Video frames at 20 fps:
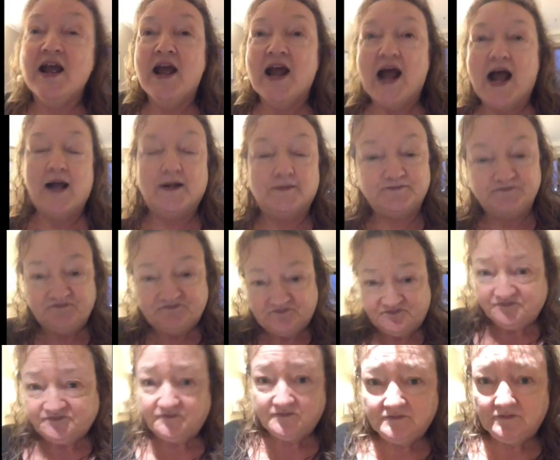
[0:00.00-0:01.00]

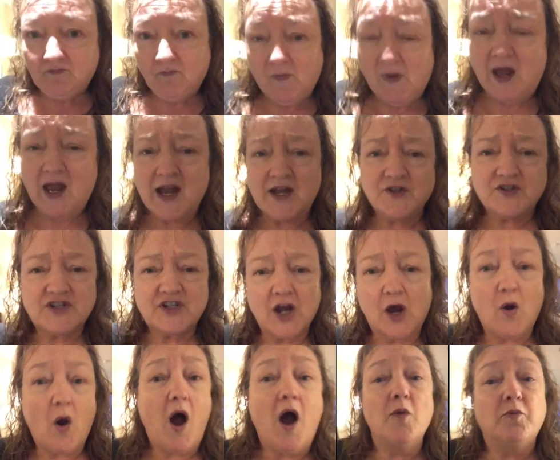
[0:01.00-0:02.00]
And
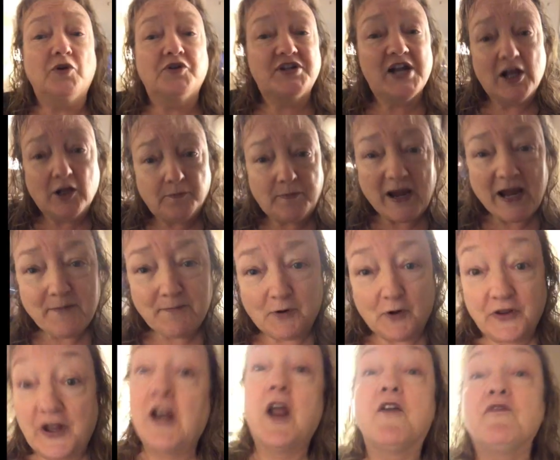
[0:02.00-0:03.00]
so I will tell people
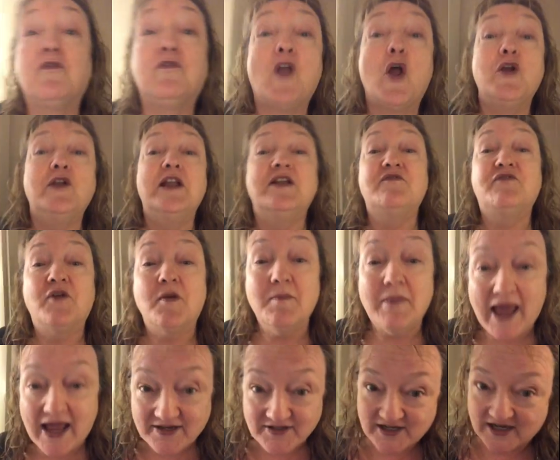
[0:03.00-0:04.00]
that I've flown in from
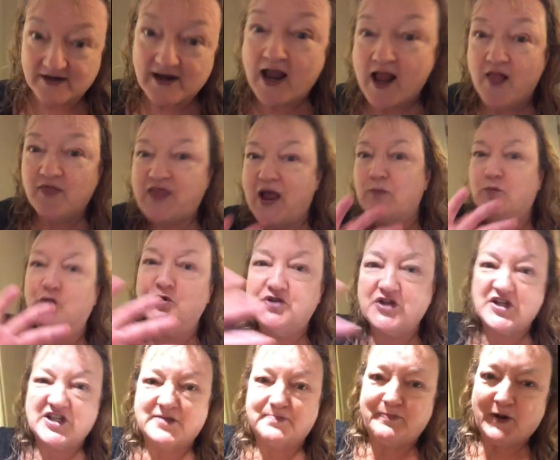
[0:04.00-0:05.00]
London. That will
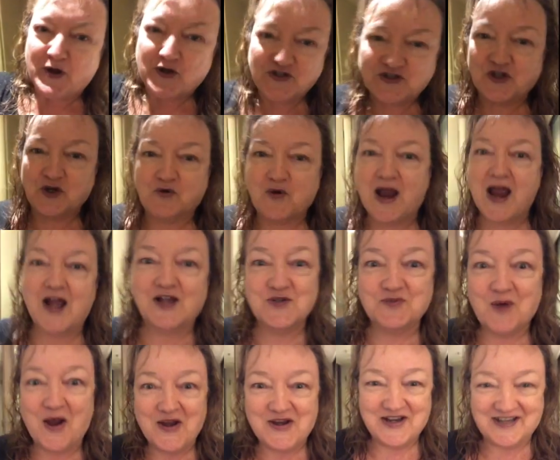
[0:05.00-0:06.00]
disperse the crowds,
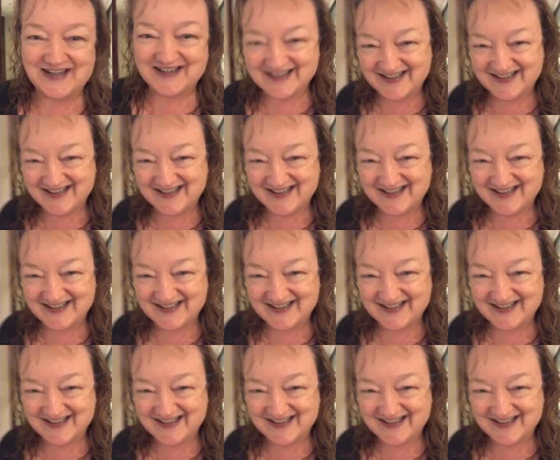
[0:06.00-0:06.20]
won't it?